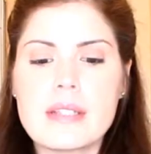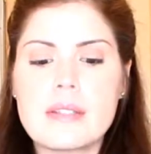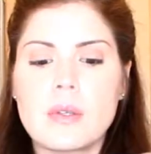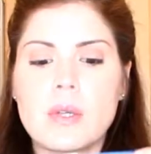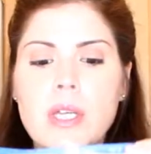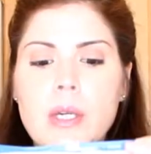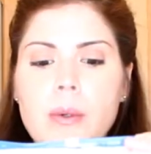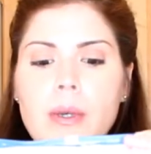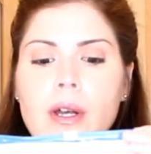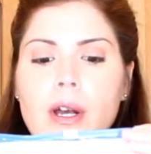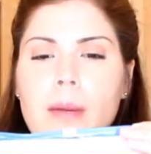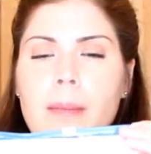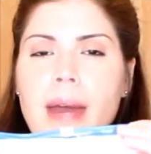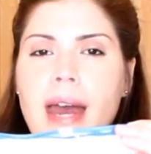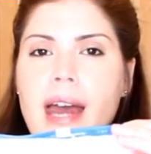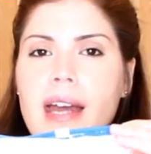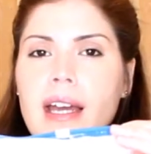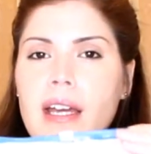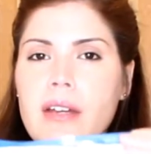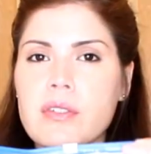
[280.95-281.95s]
So here we are
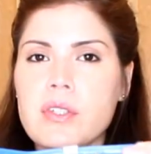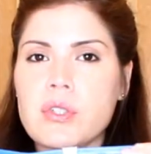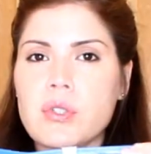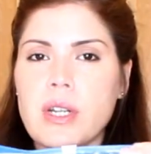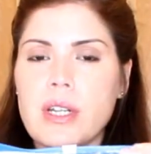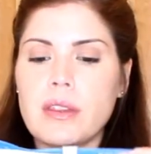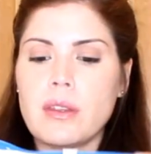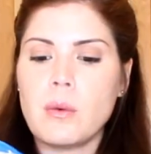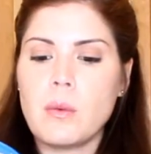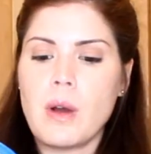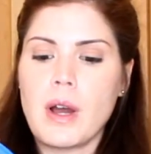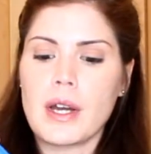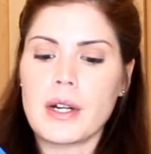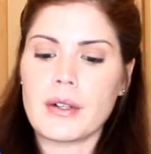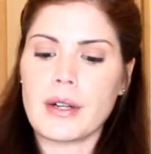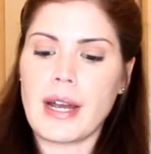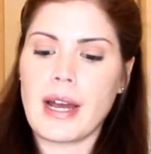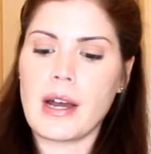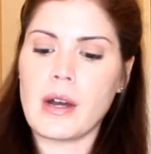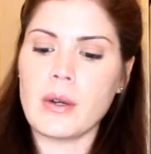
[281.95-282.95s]
back. I've strained the
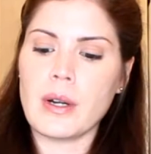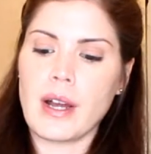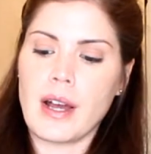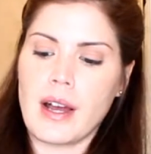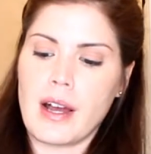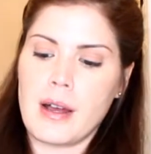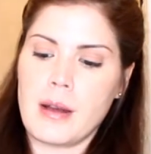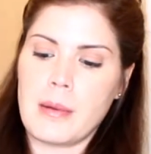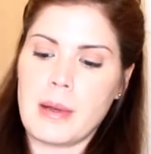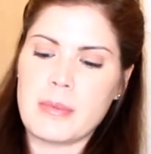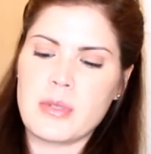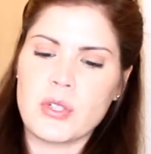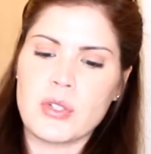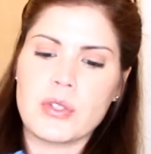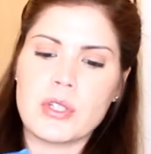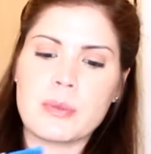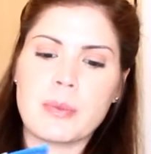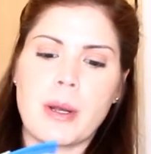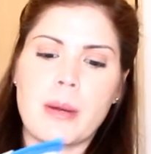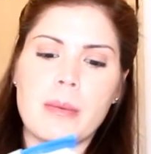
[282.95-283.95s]
water out. I'm sure
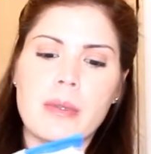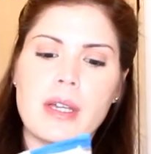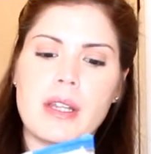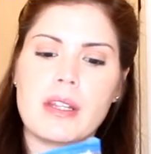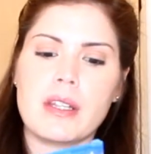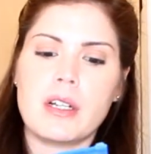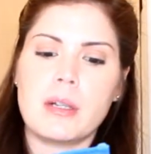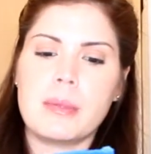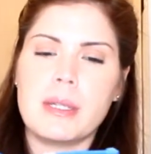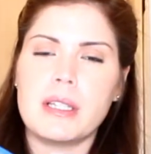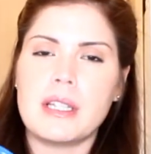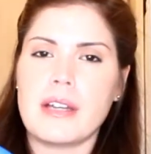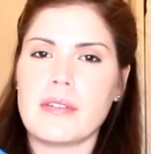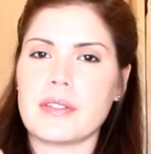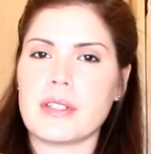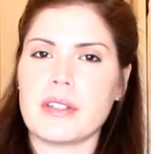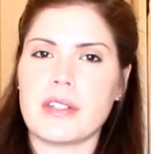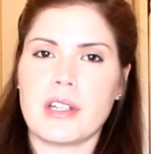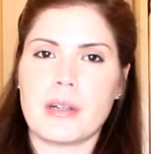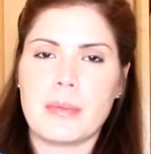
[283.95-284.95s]
there's probably a little bit
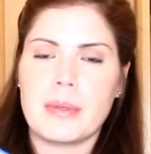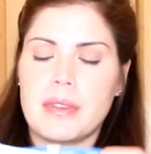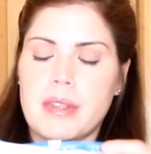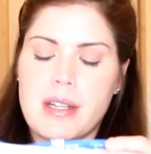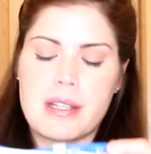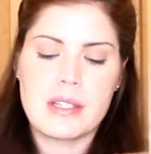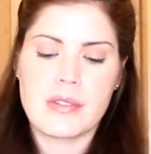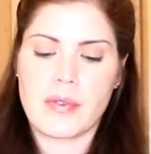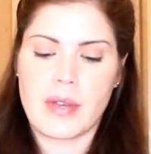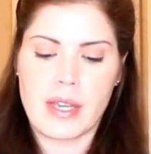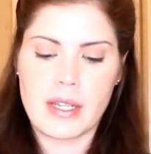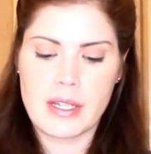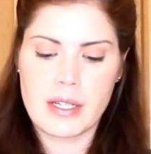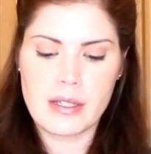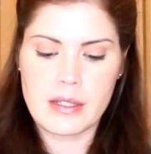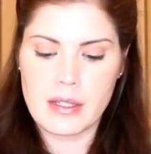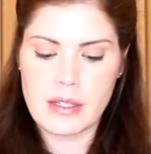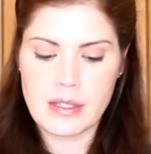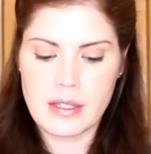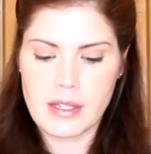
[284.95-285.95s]
left in there, but that's
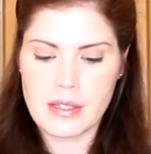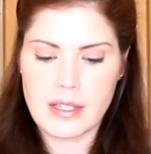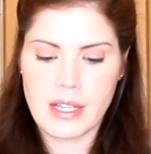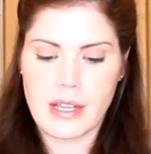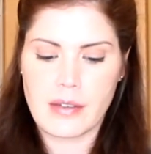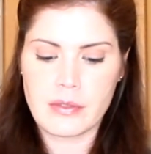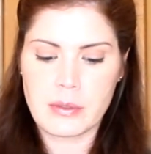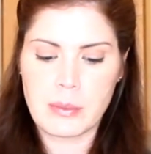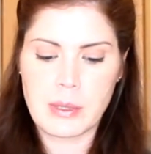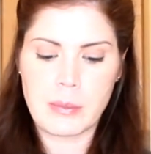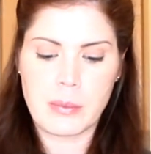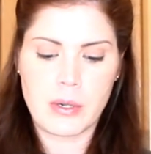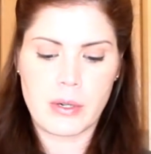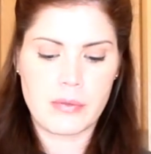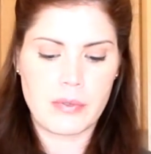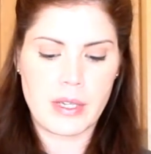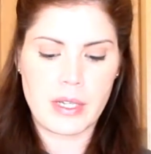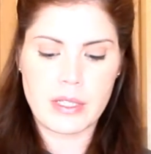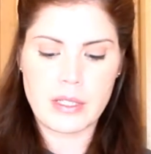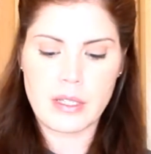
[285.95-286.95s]
fine. It doesn't have to be
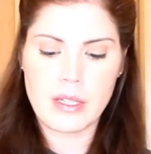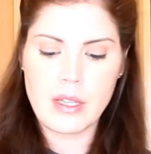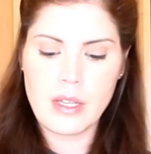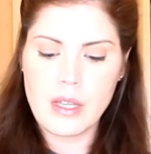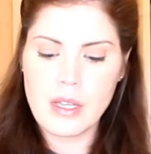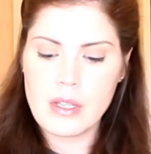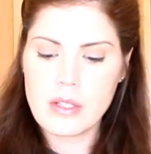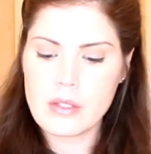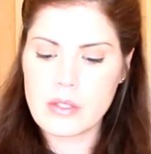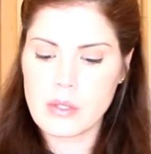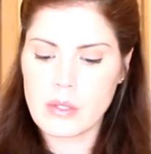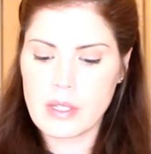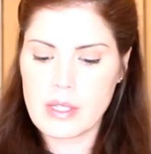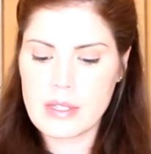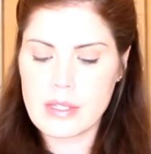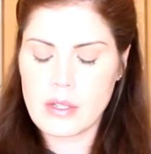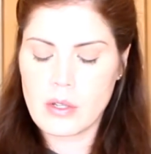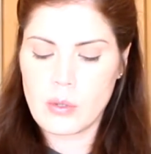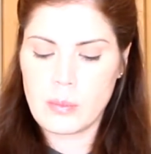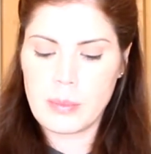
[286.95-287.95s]
perfect. So
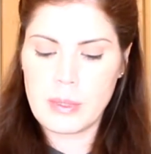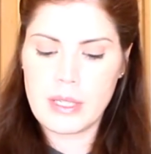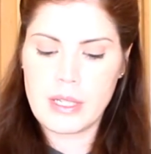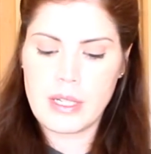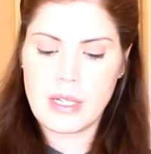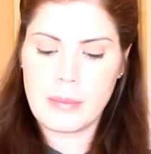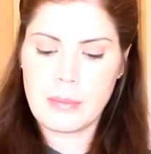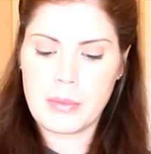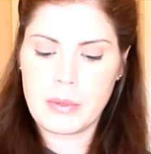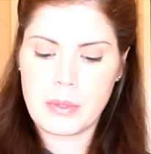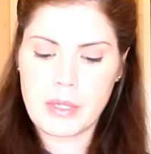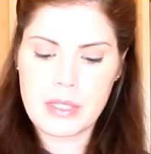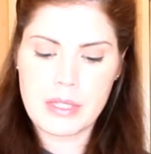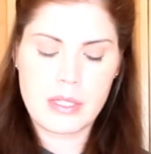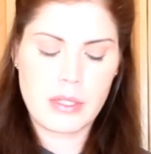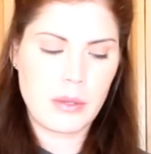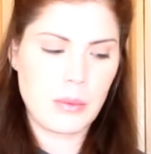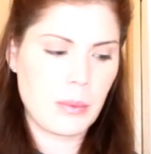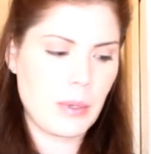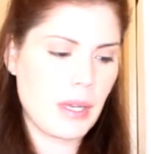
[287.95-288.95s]
let's open it up the
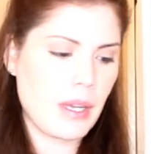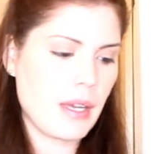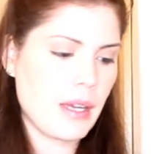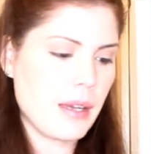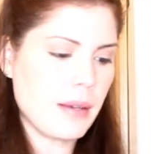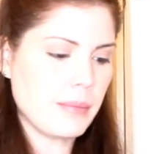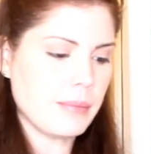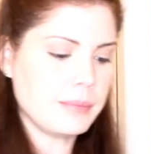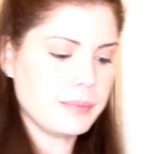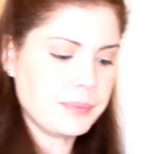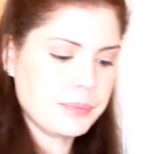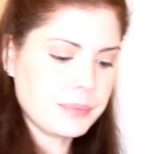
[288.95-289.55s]
rest of the way.